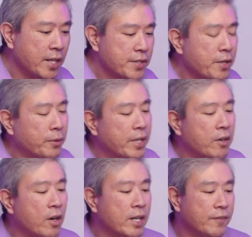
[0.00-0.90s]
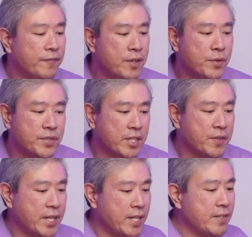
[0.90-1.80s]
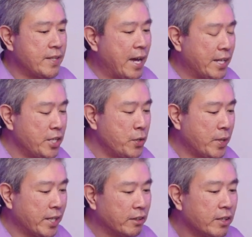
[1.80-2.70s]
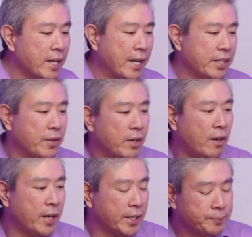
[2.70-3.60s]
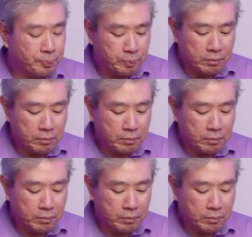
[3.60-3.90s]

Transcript: So there are a few series that you can look at their card.